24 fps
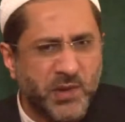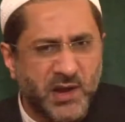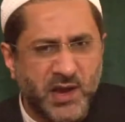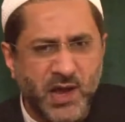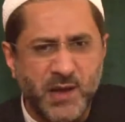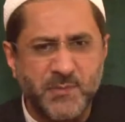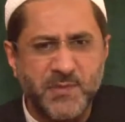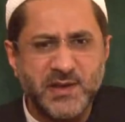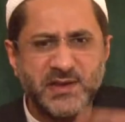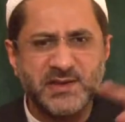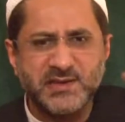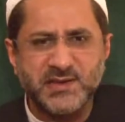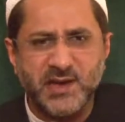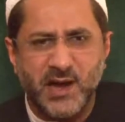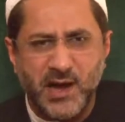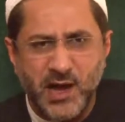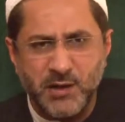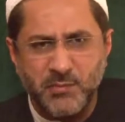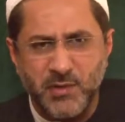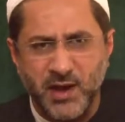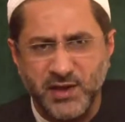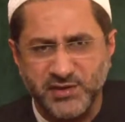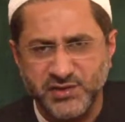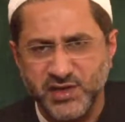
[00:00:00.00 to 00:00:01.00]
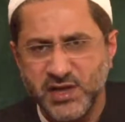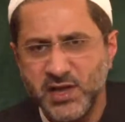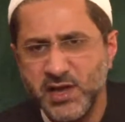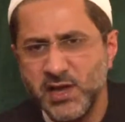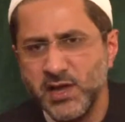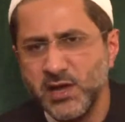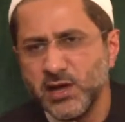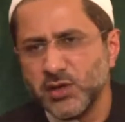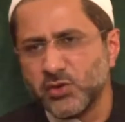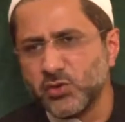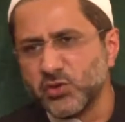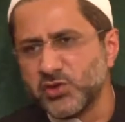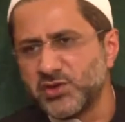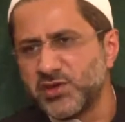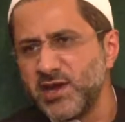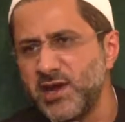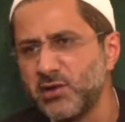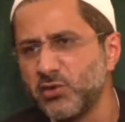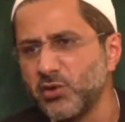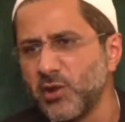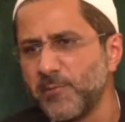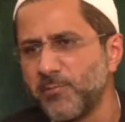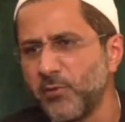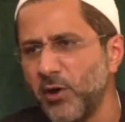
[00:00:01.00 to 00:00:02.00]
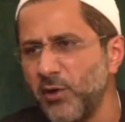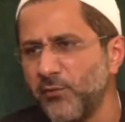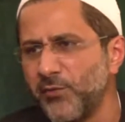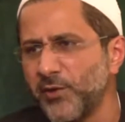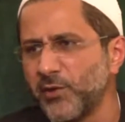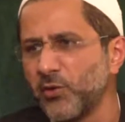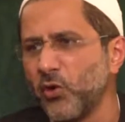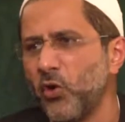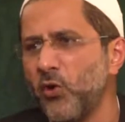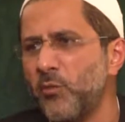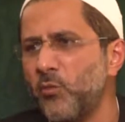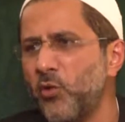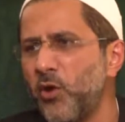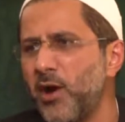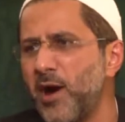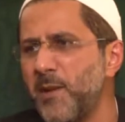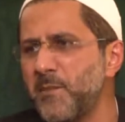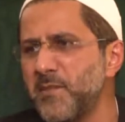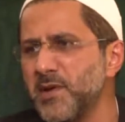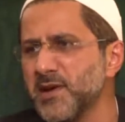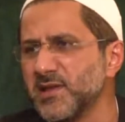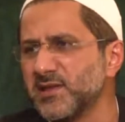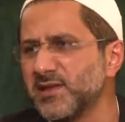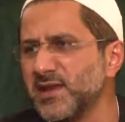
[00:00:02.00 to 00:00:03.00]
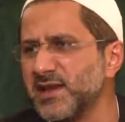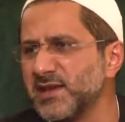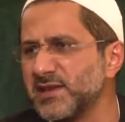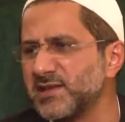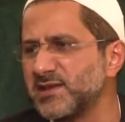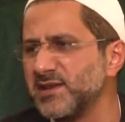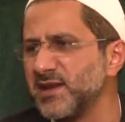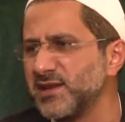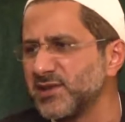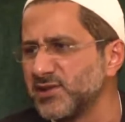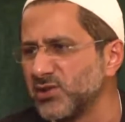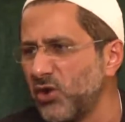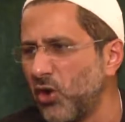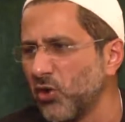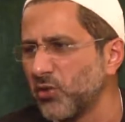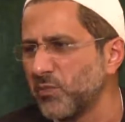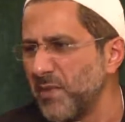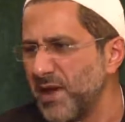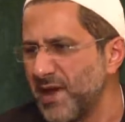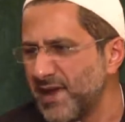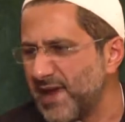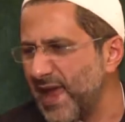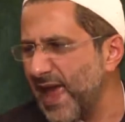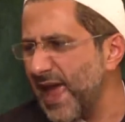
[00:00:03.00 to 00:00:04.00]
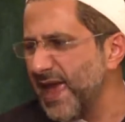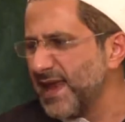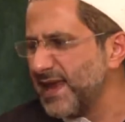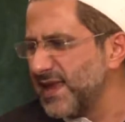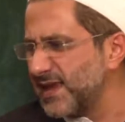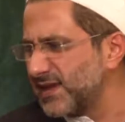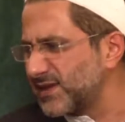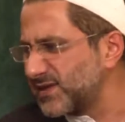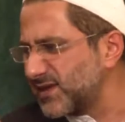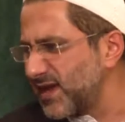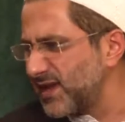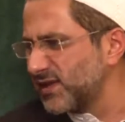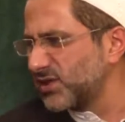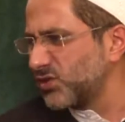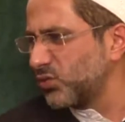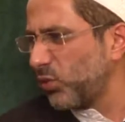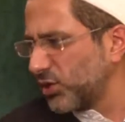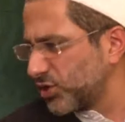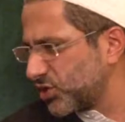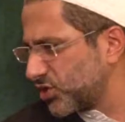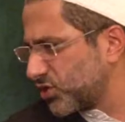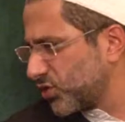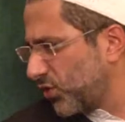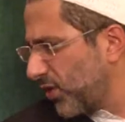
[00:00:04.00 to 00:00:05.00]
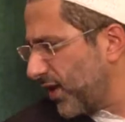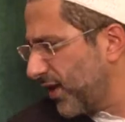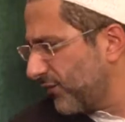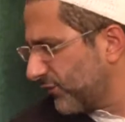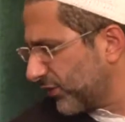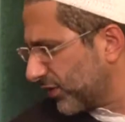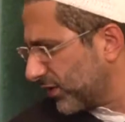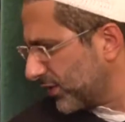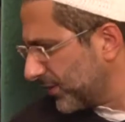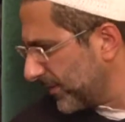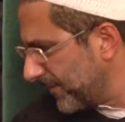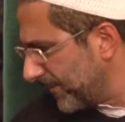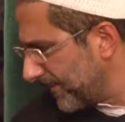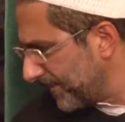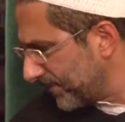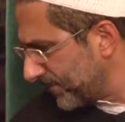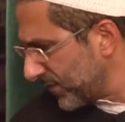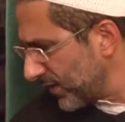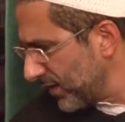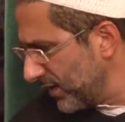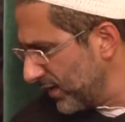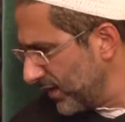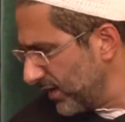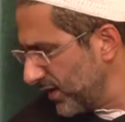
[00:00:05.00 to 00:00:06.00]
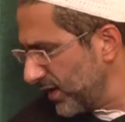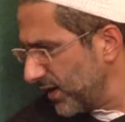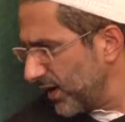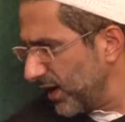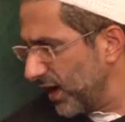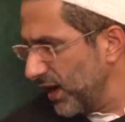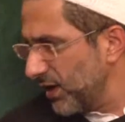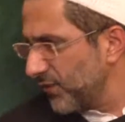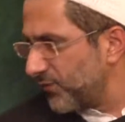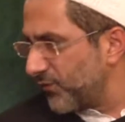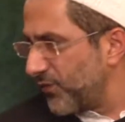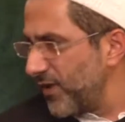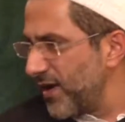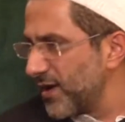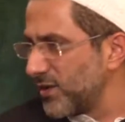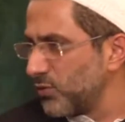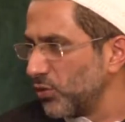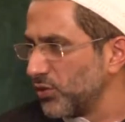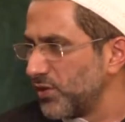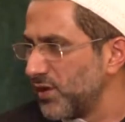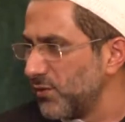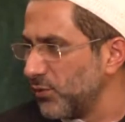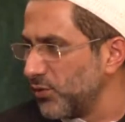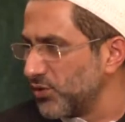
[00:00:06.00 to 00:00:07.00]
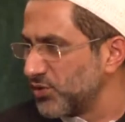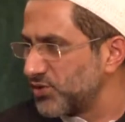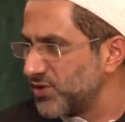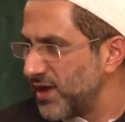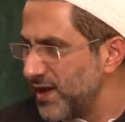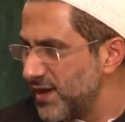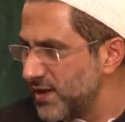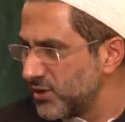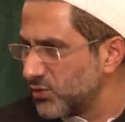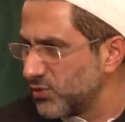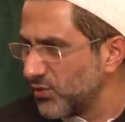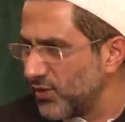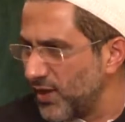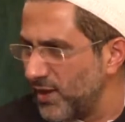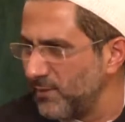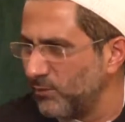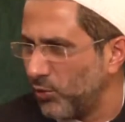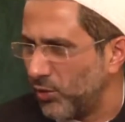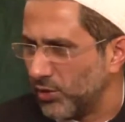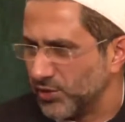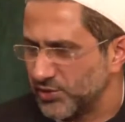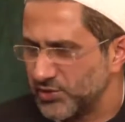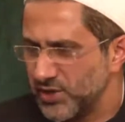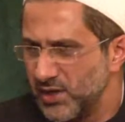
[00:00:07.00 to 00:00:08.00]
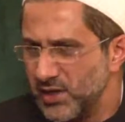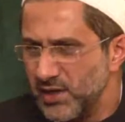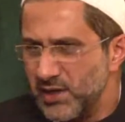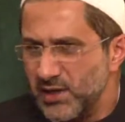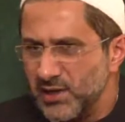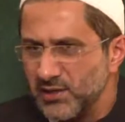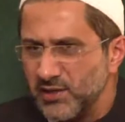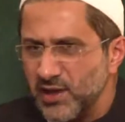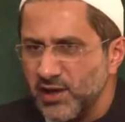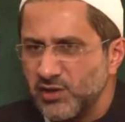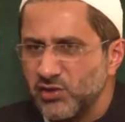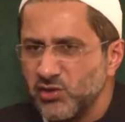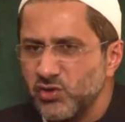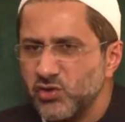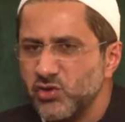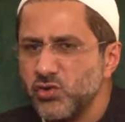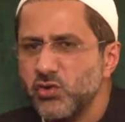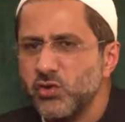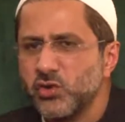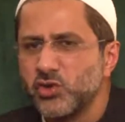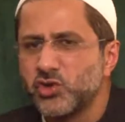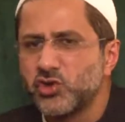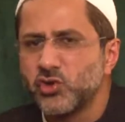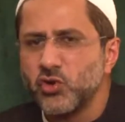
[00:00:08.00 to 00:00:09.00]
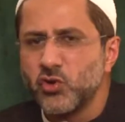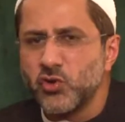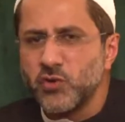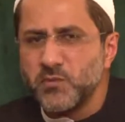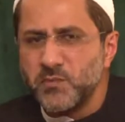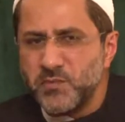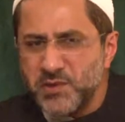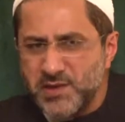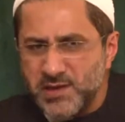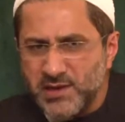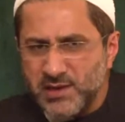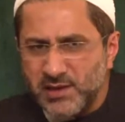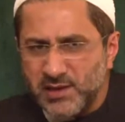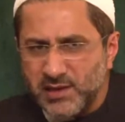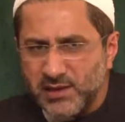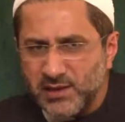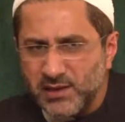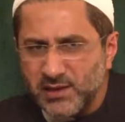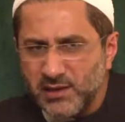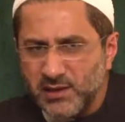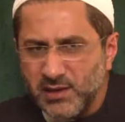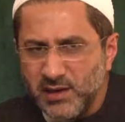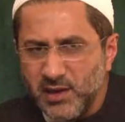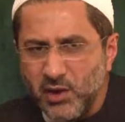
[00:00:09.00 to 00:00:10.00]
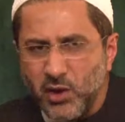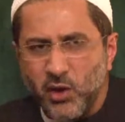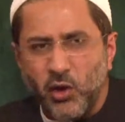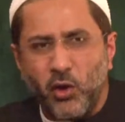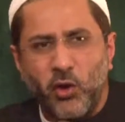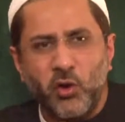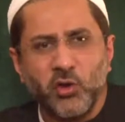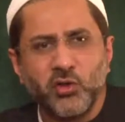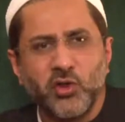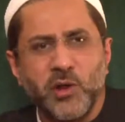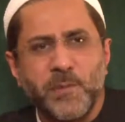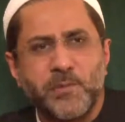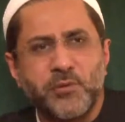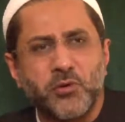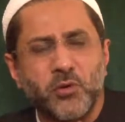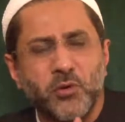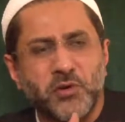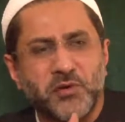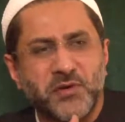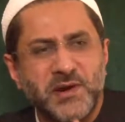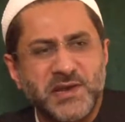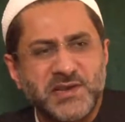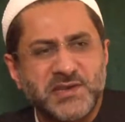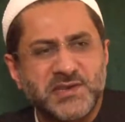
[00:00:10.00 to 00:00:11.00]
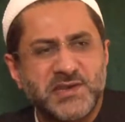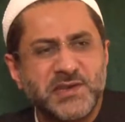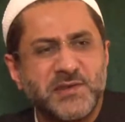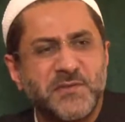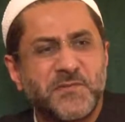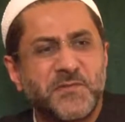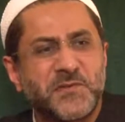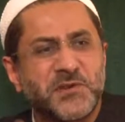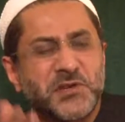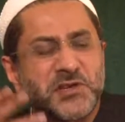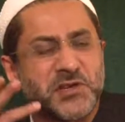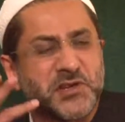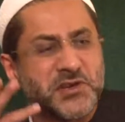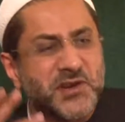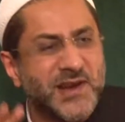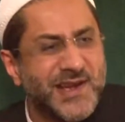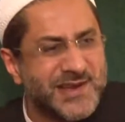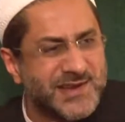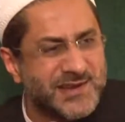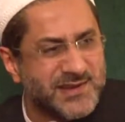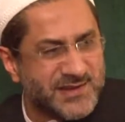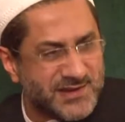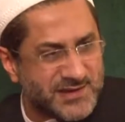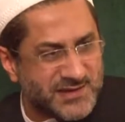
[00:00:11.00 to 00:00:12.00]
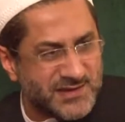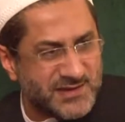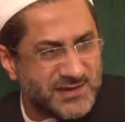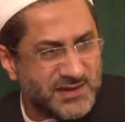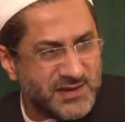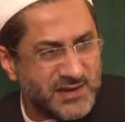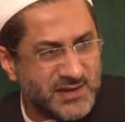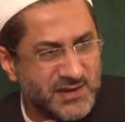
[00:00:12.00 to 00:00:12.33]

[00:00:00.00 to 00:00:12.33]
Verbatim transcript: becoming Sahabas to say to the Prophet, O oh Muhammad, this does not make any sense whatsoever. In fact, what he was saying to them was that you should be on the progressive trend.